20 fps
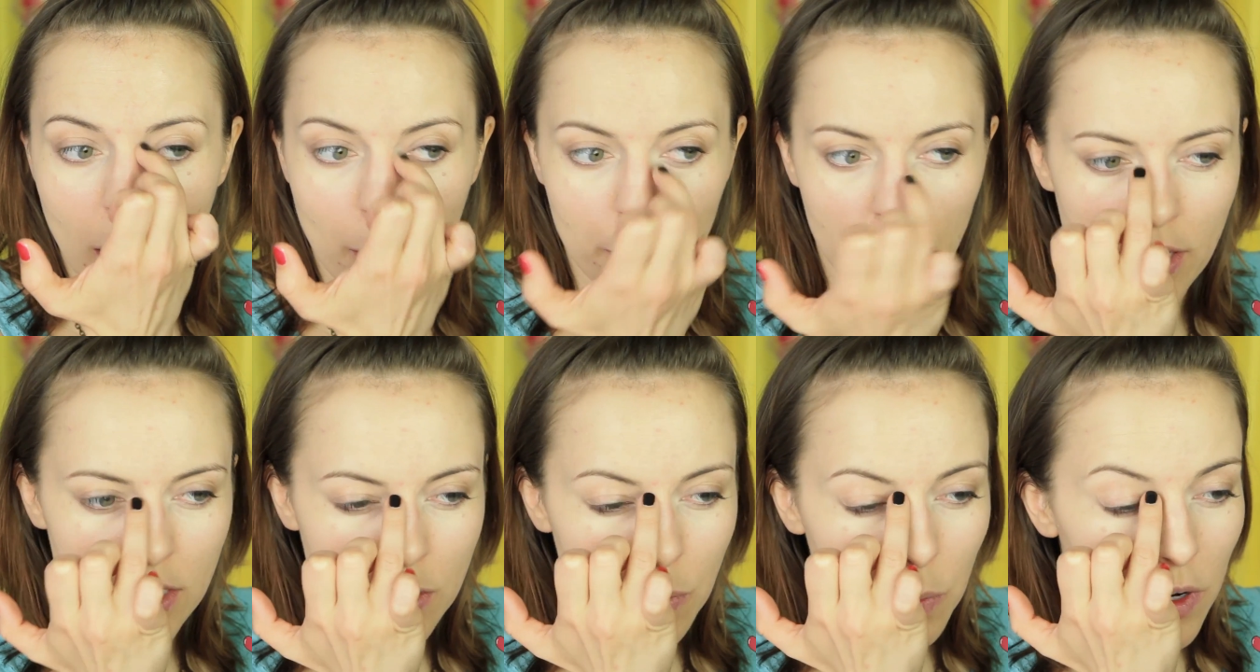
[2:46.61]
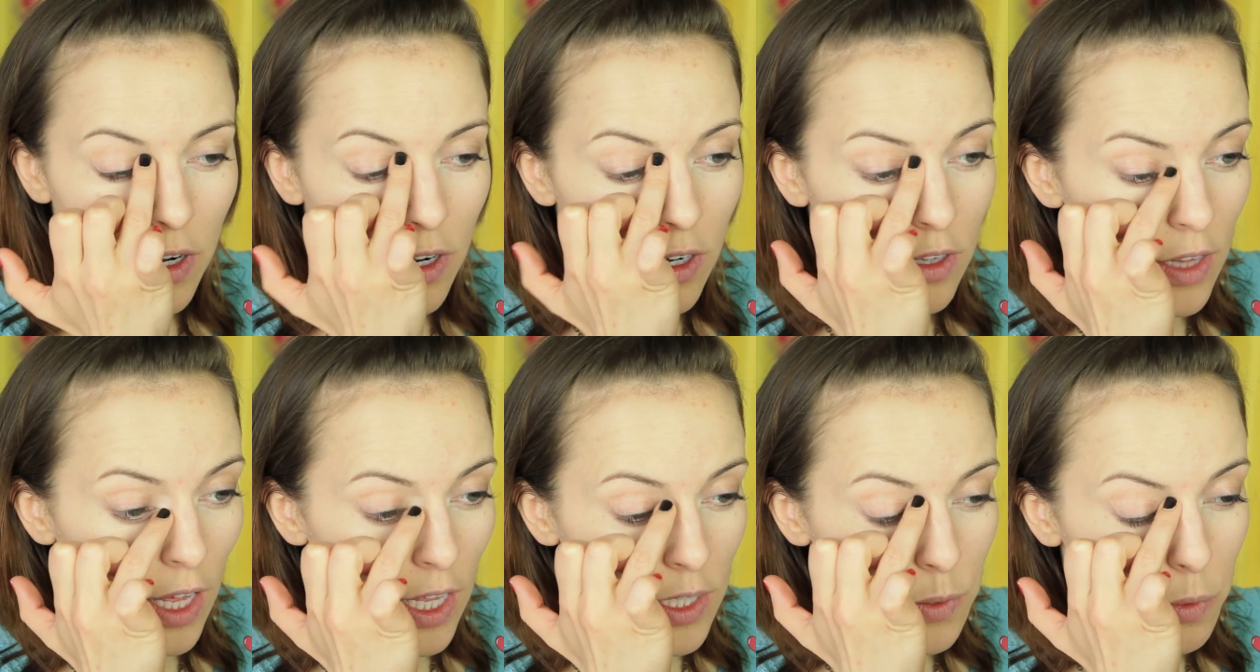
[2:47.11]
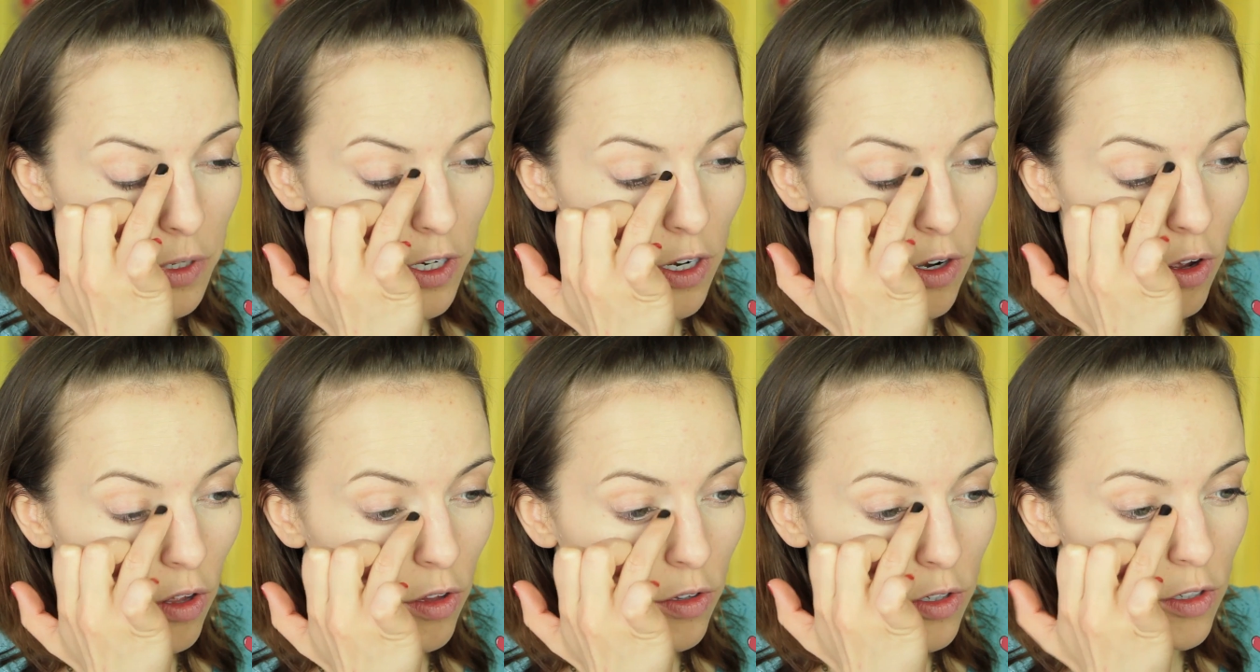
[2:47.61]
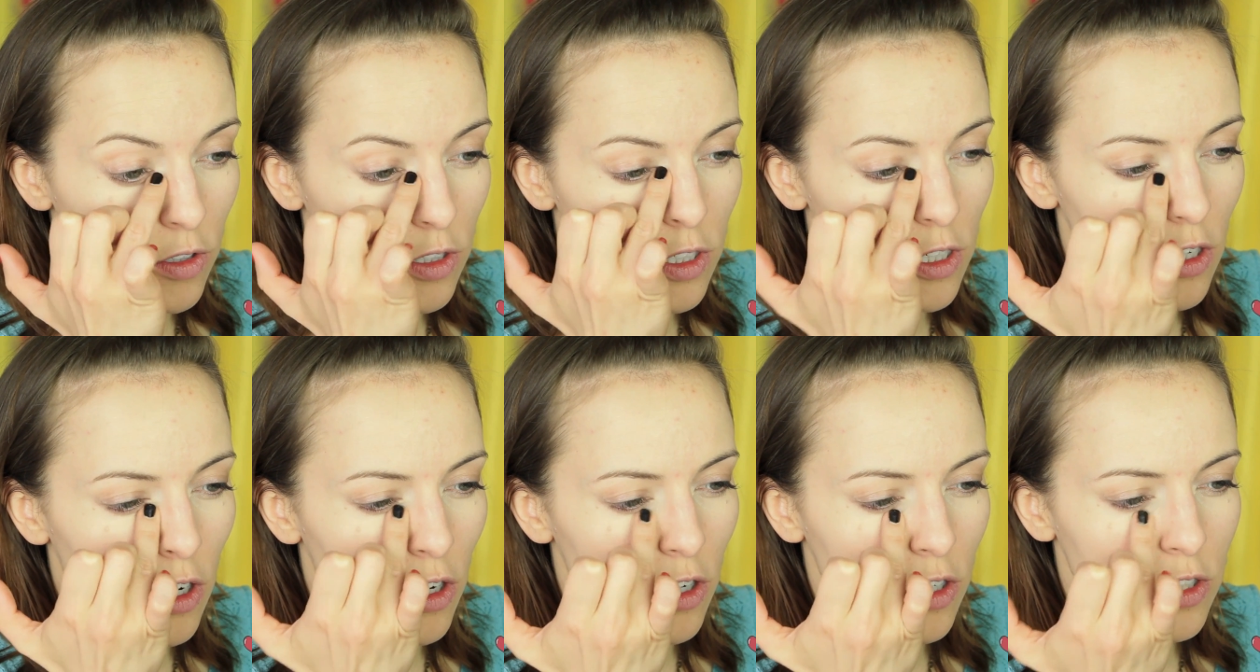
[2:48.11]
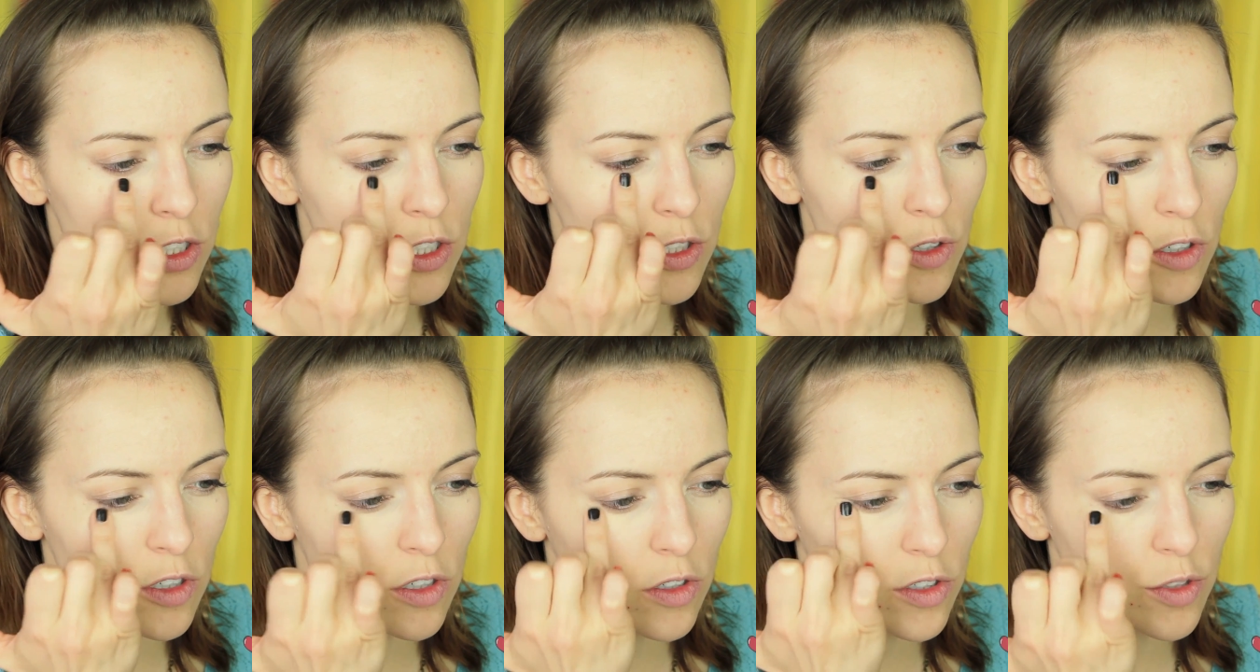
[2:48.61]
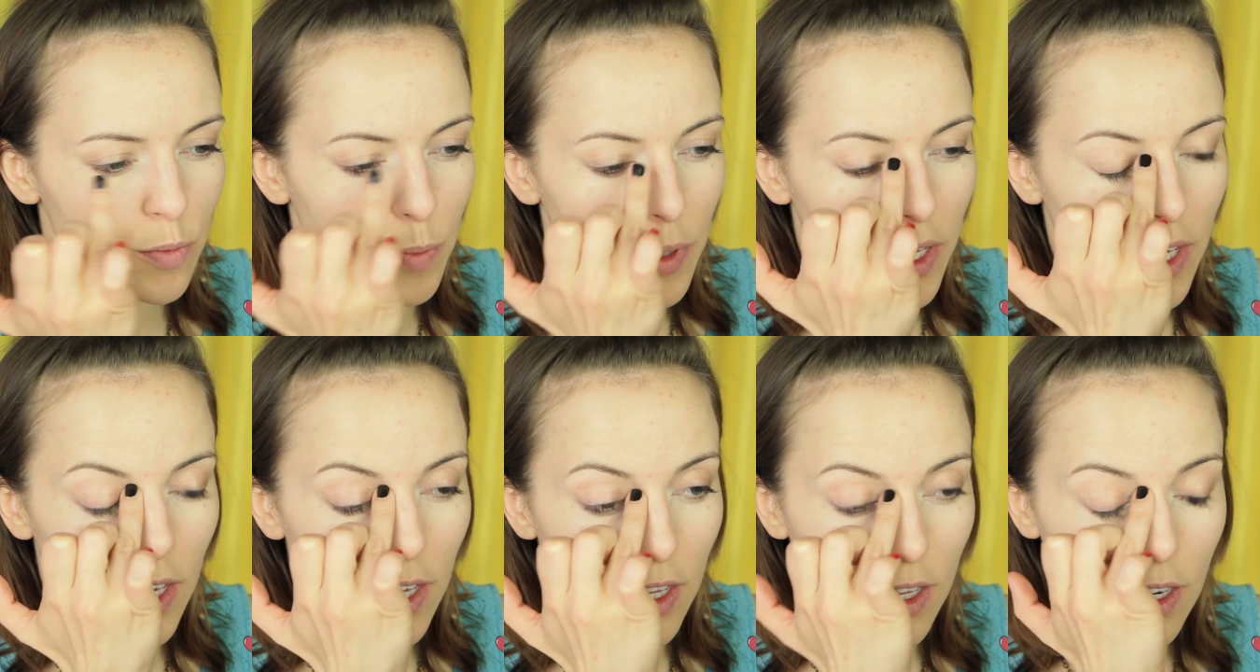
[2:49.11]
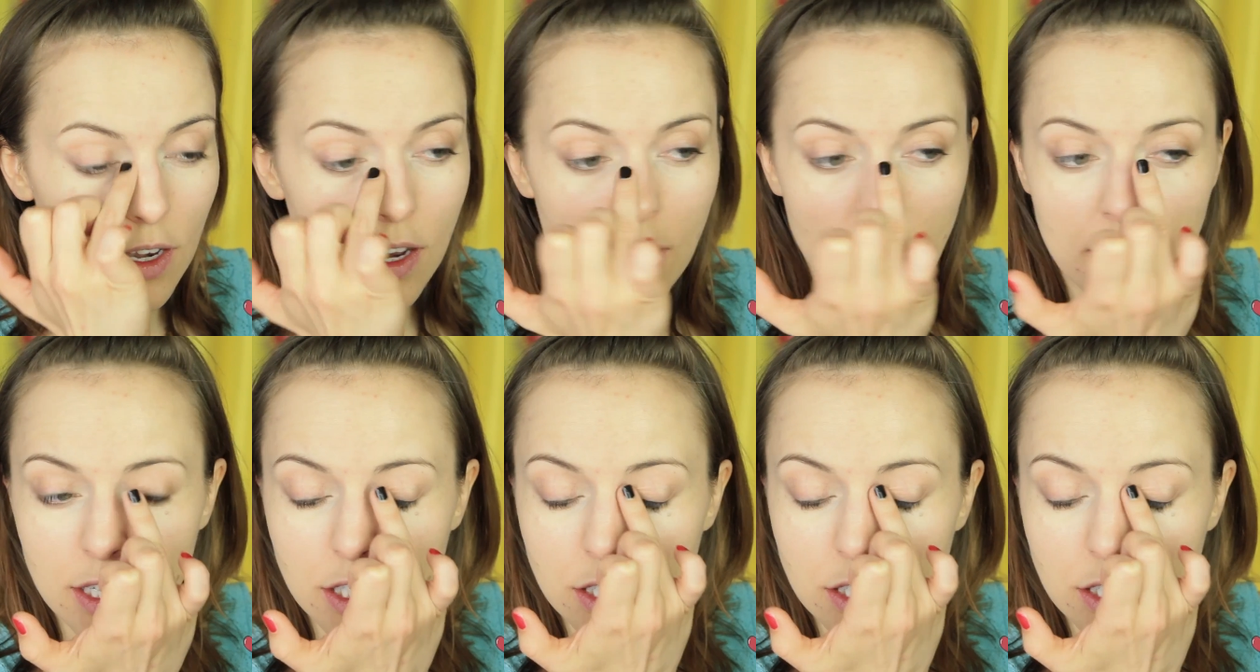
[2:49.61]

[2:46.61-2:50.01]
because that's where all your dark circles begin.